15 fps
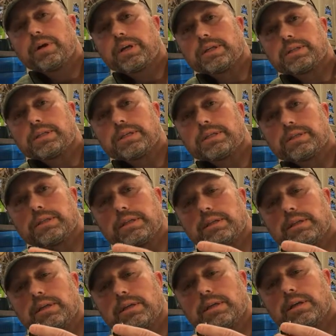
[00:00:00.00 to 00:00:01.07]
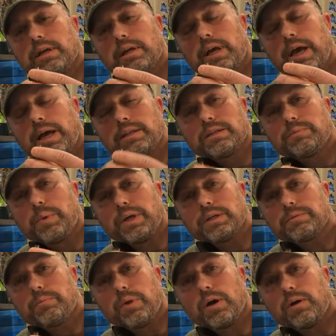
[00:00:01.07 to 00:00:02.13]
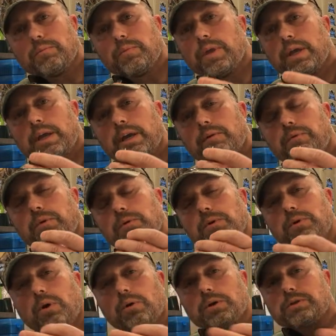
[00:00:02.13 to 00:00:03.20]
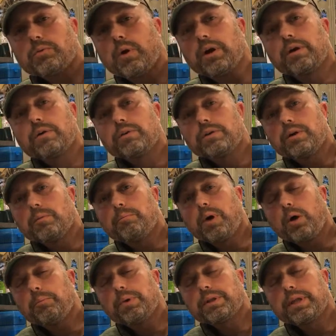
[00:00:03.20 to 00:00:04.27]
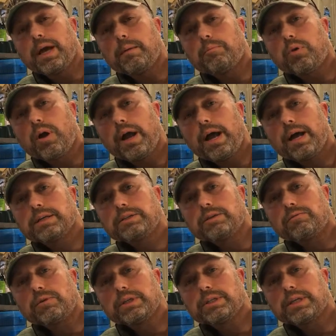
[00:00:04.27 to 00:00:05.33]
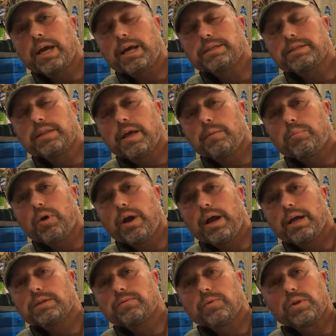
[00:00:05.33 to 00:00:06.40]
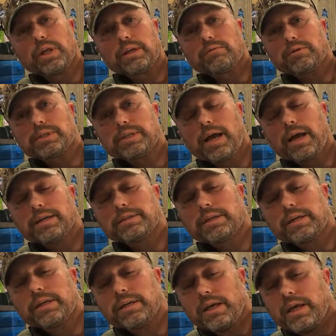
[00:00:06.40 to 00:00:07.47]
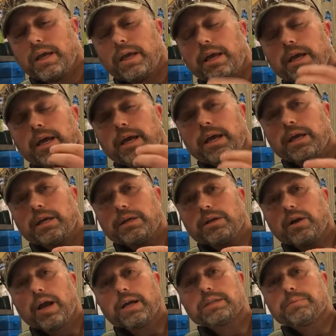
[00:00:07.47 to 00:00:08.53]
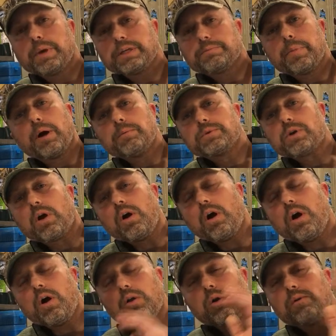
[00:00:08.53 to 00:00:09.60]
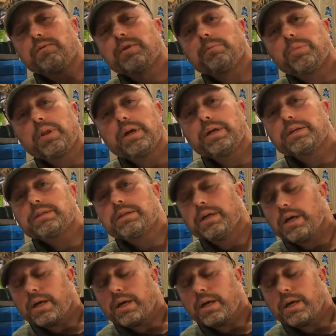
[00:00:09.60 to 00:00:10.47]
consistent headspace bump. If you notice while you're bumping that brass, you're resizing that brass, full length for sizing it, and your headspace bumps are all over the place.